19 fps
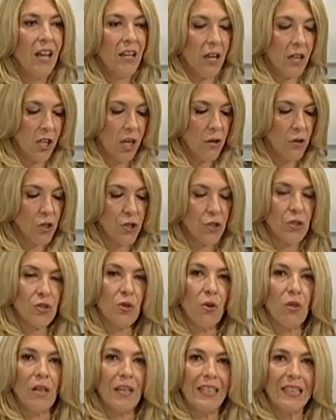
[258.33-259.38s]
A kosher
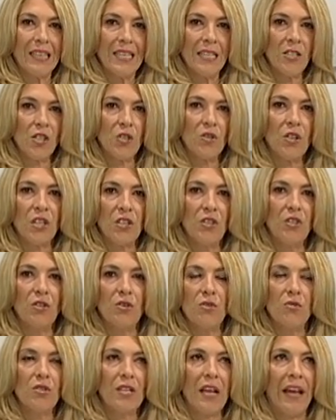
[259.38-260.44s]
salt like this, you can
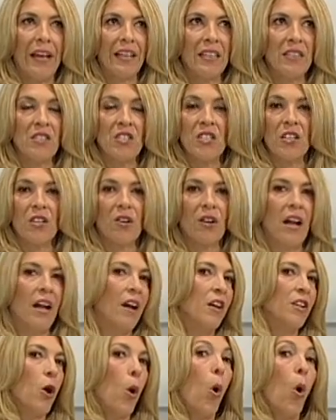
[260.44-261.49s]
use and consider
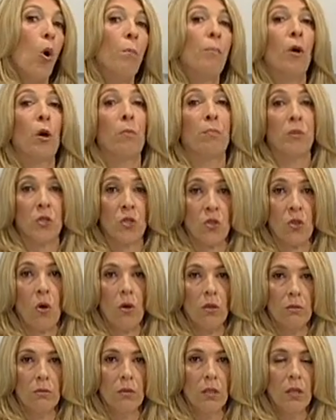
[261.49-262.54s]
an all-purpose salt.